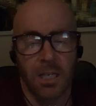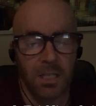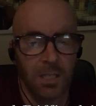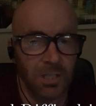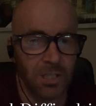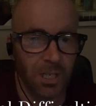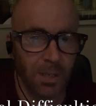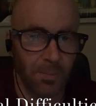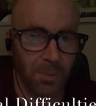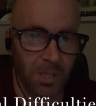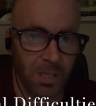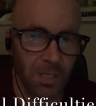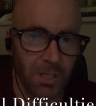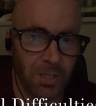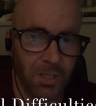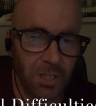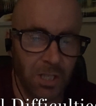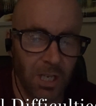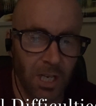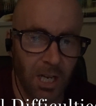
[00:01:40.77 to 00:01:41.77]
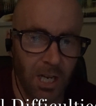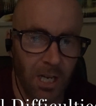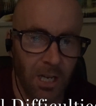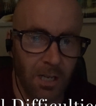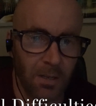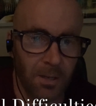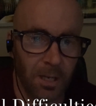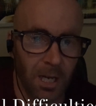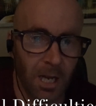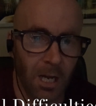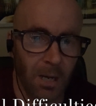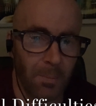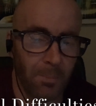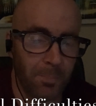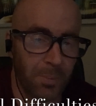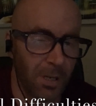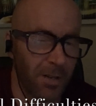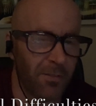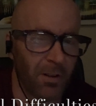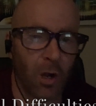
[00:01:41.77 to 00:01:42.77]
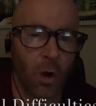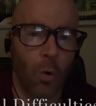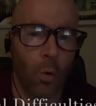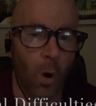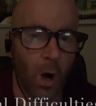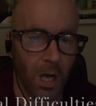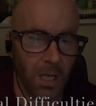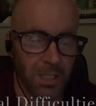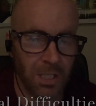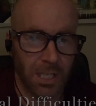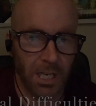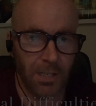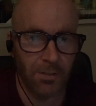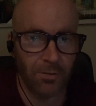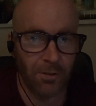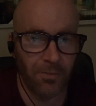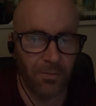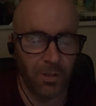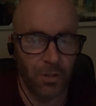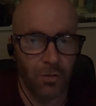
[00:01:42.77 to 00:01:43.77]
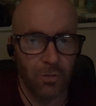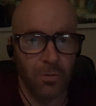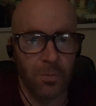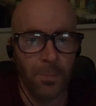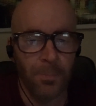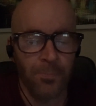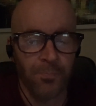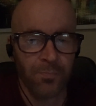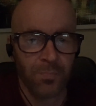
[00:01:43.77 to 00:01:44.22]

some of this bit of a quasi review.